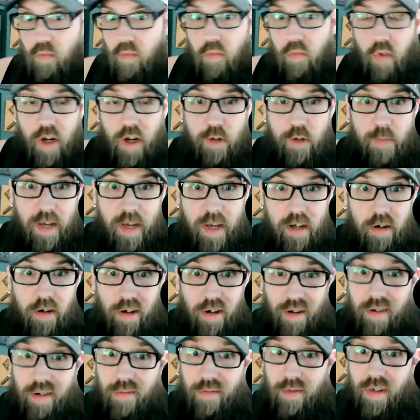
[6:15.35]
Race
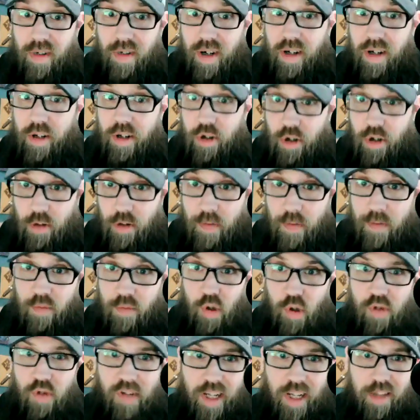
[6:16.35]
better. Should have been
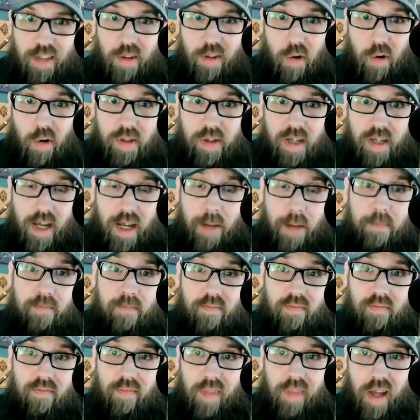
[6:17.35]
proving it the whole time.
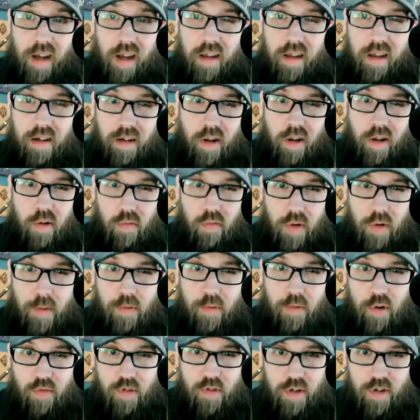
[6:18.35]
I'm not going to go and
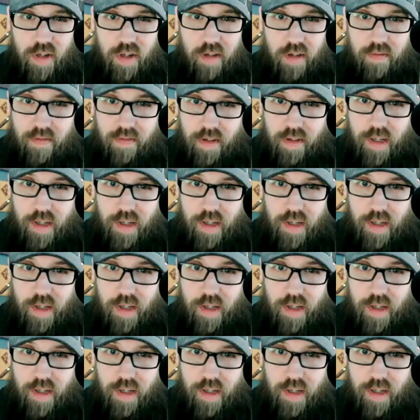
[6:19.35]
reprove yourself.